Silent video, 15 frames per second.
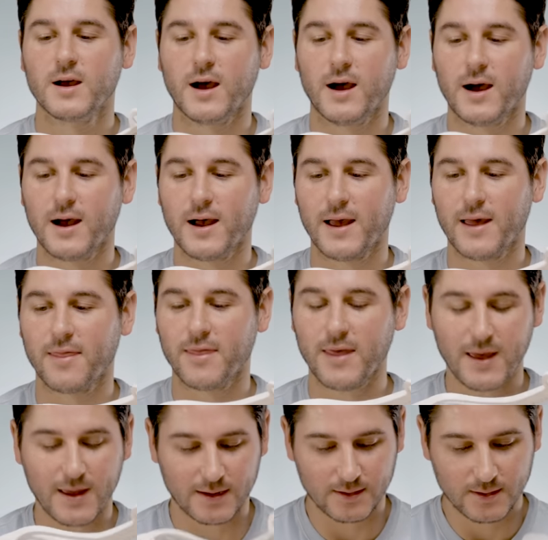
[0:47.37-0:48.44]
And
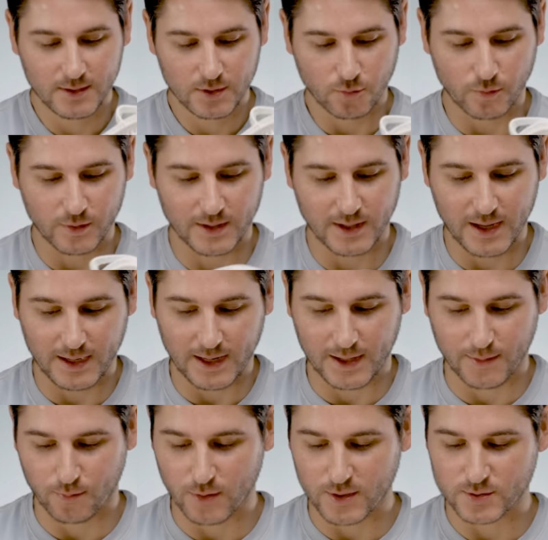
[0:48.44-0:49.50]
then we get
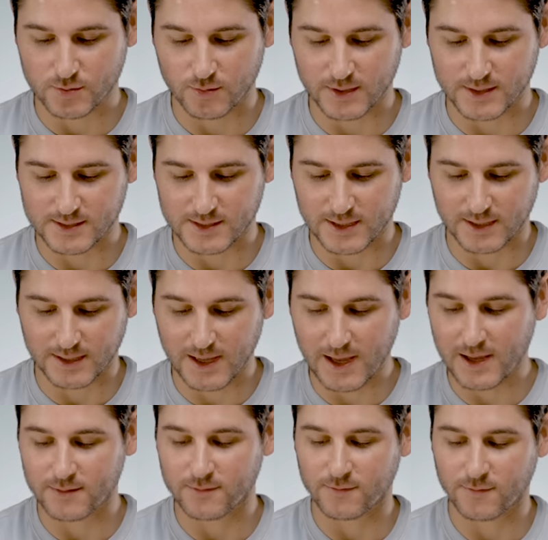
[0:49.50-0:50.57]
a press release
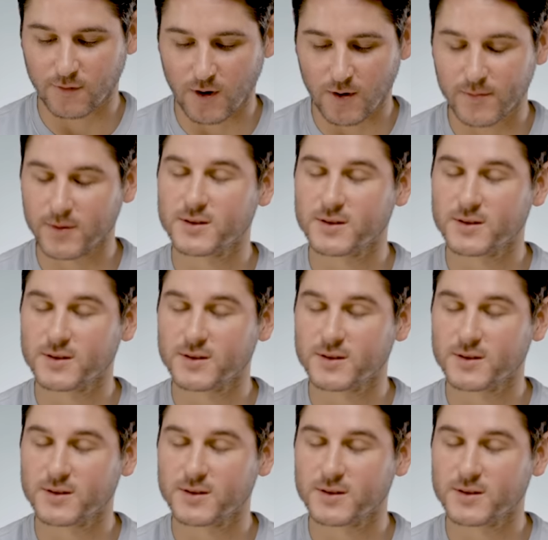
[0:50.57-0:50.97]
again from,